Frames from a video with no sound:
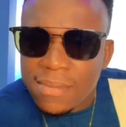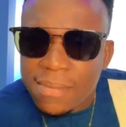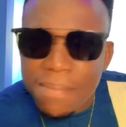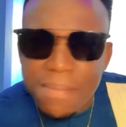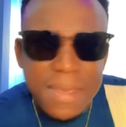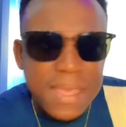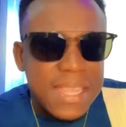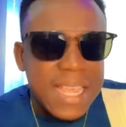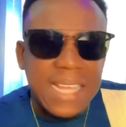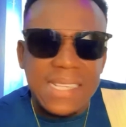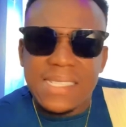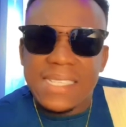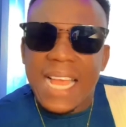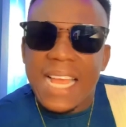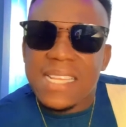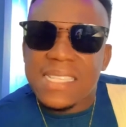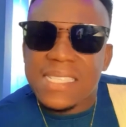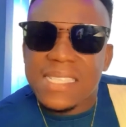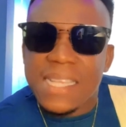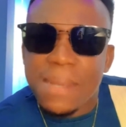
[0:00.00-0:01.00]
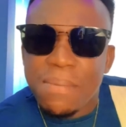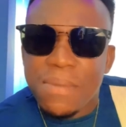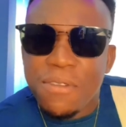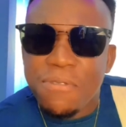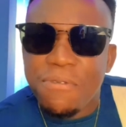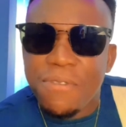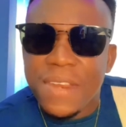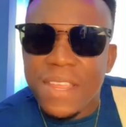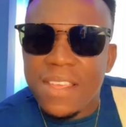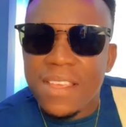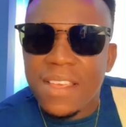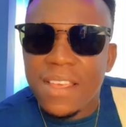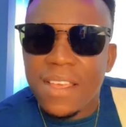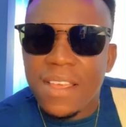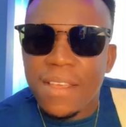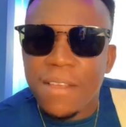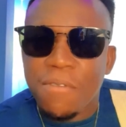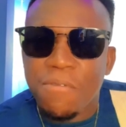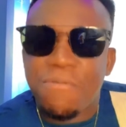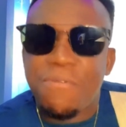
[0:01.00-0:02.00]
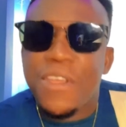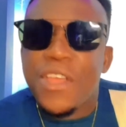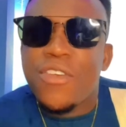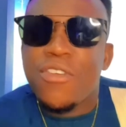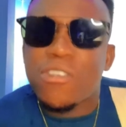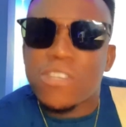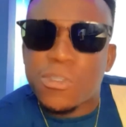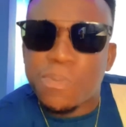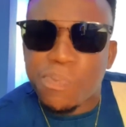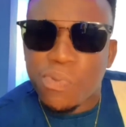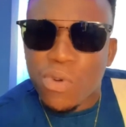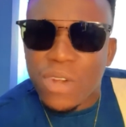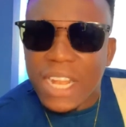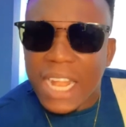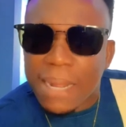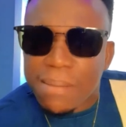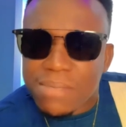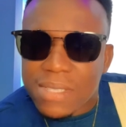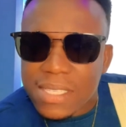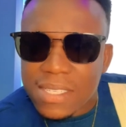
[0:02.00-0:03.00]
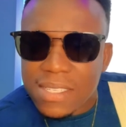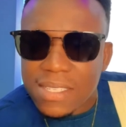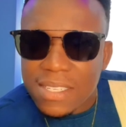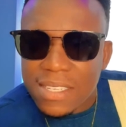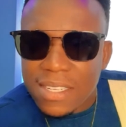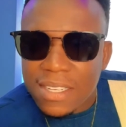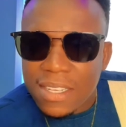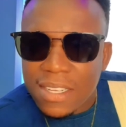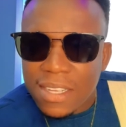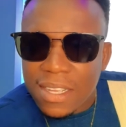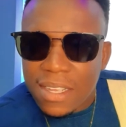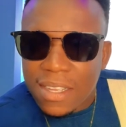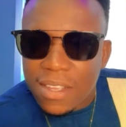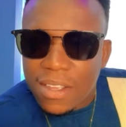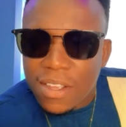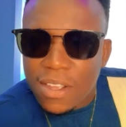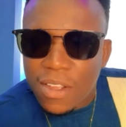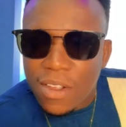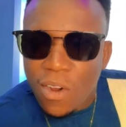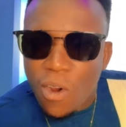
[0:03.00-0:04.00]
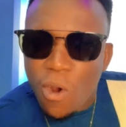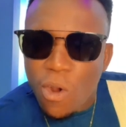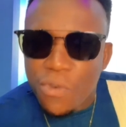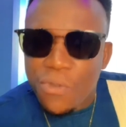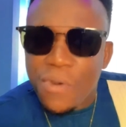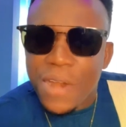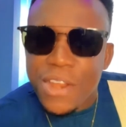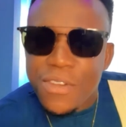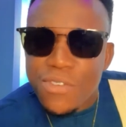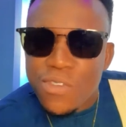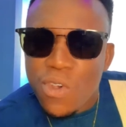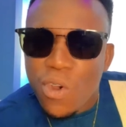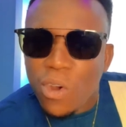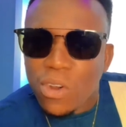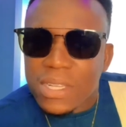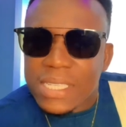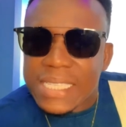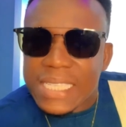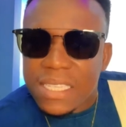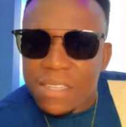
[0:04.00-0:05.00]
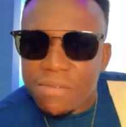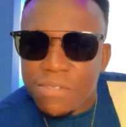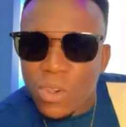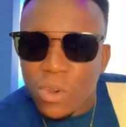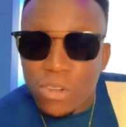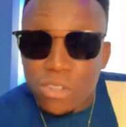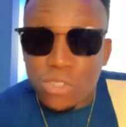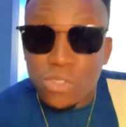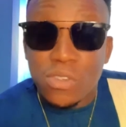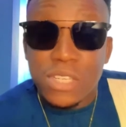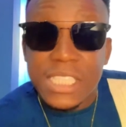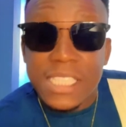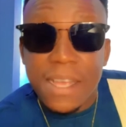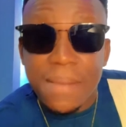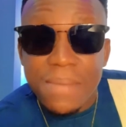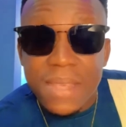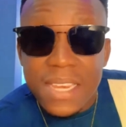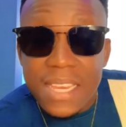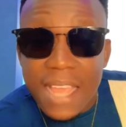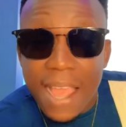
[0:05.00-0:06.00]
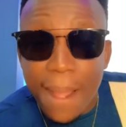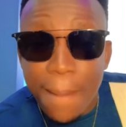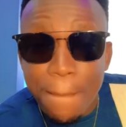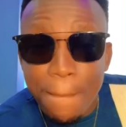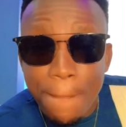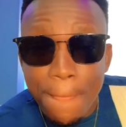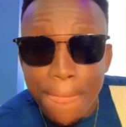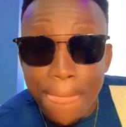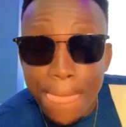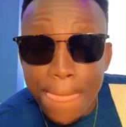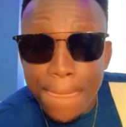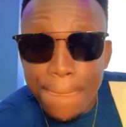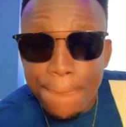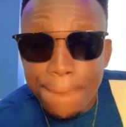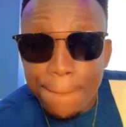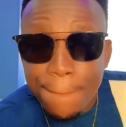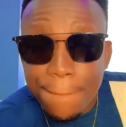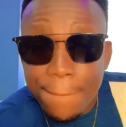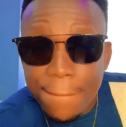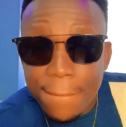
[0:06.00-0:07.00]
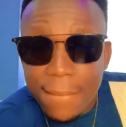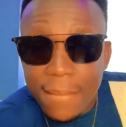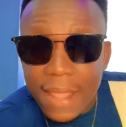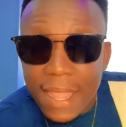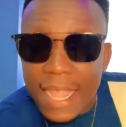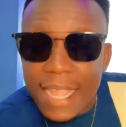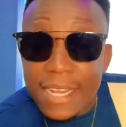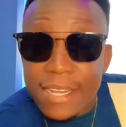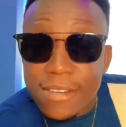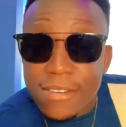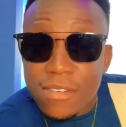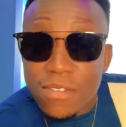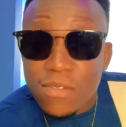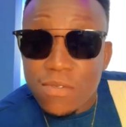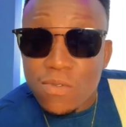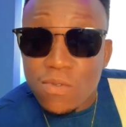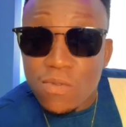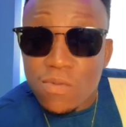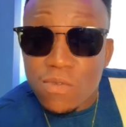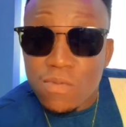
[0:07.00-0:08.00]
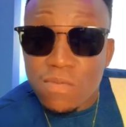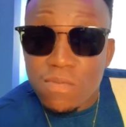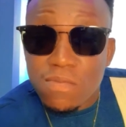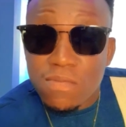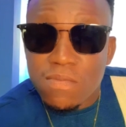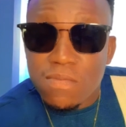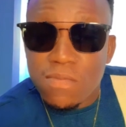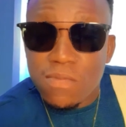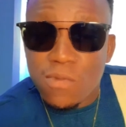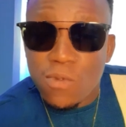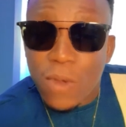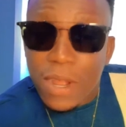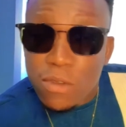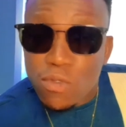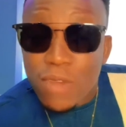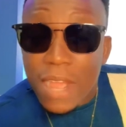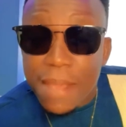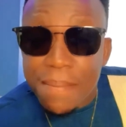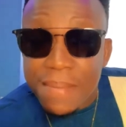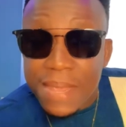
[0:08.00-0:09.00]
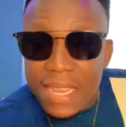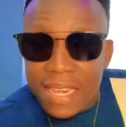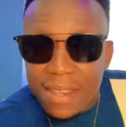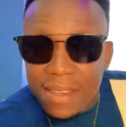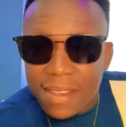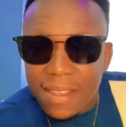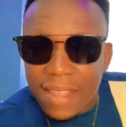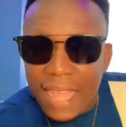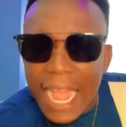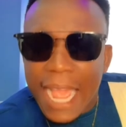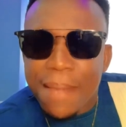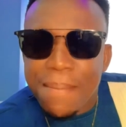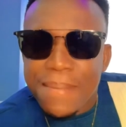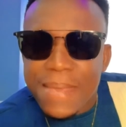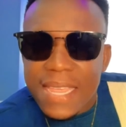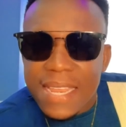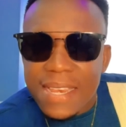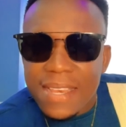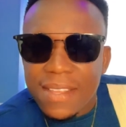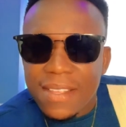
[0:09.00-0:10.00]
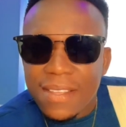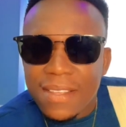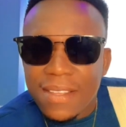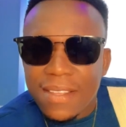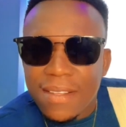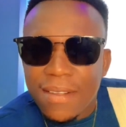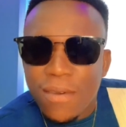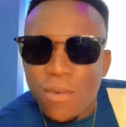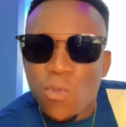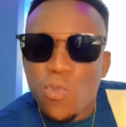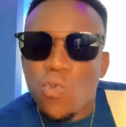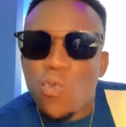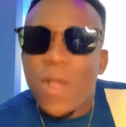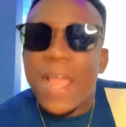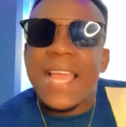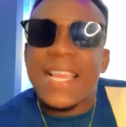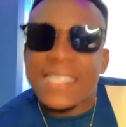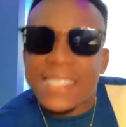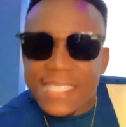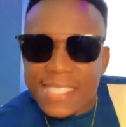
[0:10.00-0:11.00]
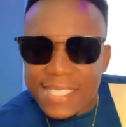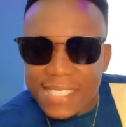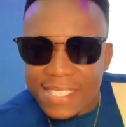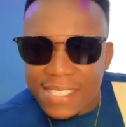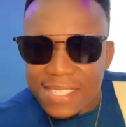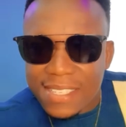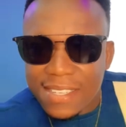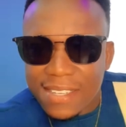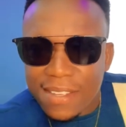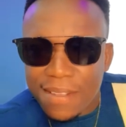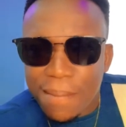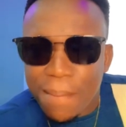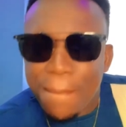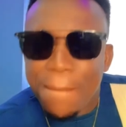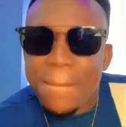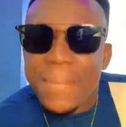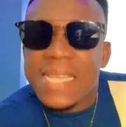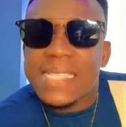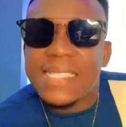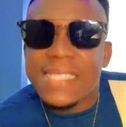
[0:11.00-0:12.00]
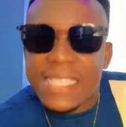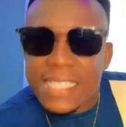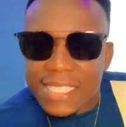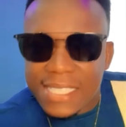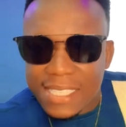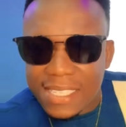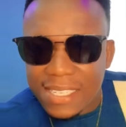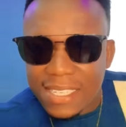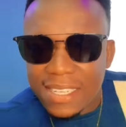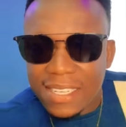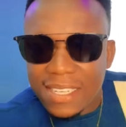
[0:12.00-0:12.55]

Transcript: Me nya saa nsem ne firi various programs on radio, on TV, on social media. And what do I mean? I mean words, message,